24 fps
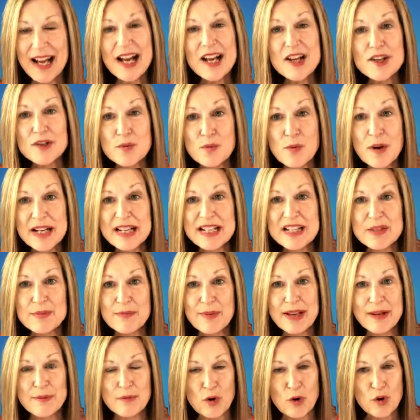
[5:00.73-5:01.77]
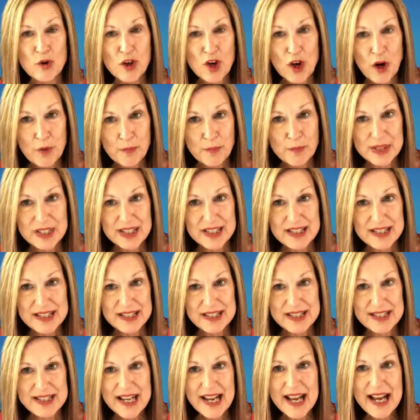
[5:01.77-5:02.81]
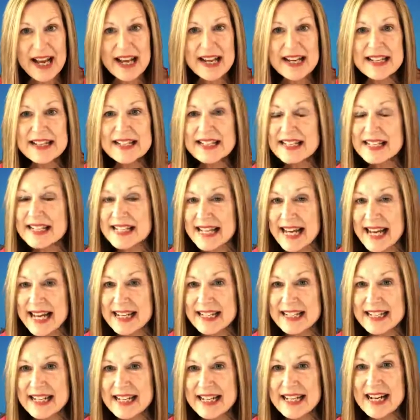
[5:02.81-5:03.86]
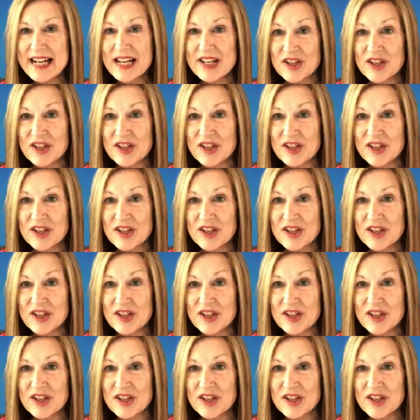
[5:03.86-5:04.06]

as well as being more competent in detecting